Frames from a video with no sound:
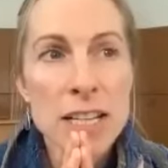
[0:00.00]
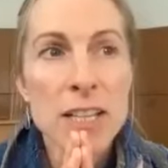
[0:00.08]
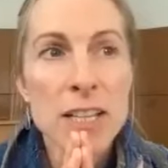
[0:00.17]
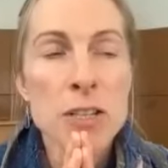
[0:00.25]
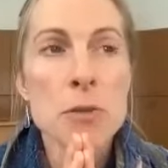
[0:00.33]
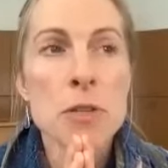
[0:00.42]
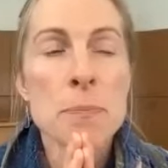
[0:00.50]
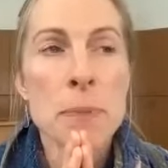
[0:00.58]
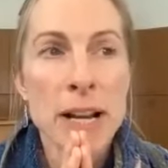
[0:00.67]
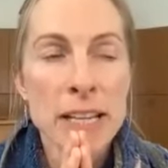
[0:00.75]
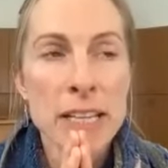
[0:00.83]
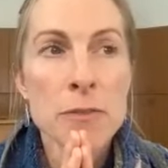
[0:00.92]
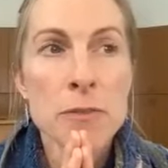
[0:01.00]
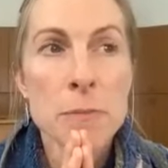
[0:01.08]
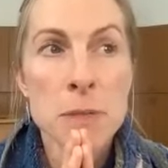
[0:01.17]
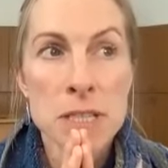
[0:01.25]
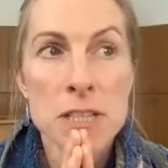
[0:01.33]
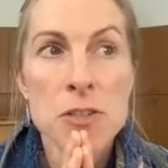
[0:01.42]
I think also the buy-in from
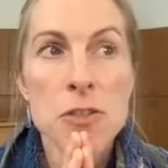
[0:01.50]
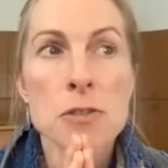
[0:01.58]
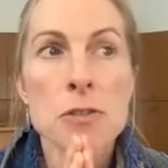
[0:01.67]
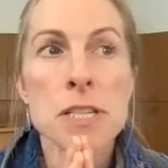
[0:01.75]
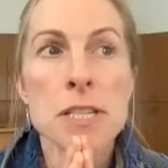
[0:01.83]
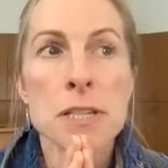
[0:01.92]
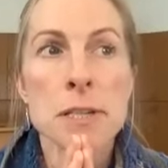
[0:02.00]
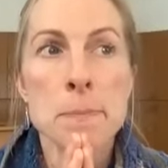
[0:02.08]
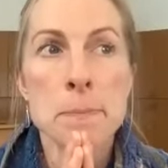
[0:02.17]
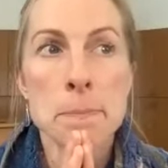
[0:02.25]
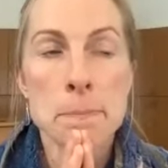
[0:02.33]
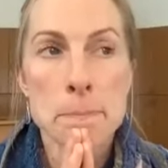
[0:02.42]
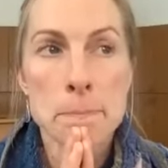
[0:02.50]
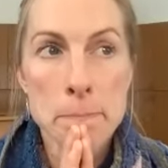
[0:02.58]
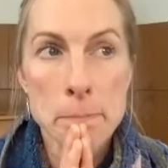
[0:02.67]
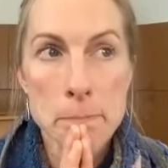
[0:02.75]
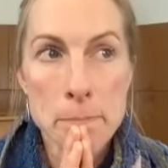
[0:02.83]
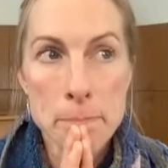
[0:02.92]
the teachers is a
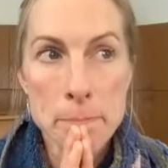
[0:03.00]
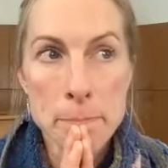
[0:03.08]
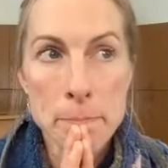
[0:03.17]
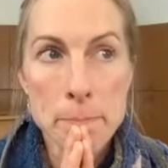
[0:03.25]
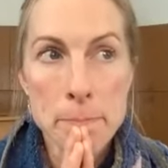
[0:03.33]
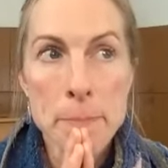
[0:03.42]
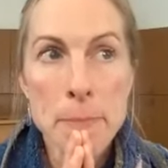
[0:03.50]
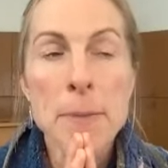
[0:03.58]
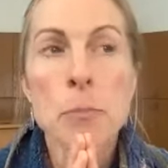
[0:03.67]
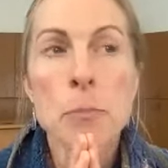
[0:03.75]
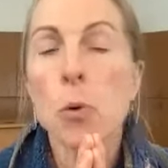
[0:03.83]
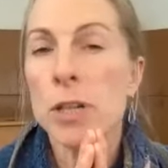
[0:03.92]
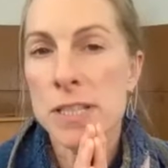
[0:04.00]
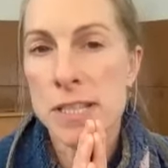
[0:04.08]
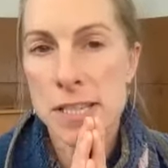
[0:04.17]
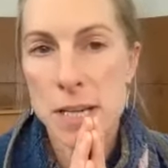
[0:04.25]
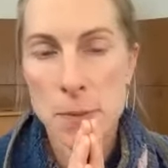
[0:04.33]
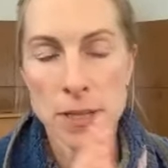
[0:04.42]
important
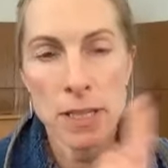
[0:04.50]
step.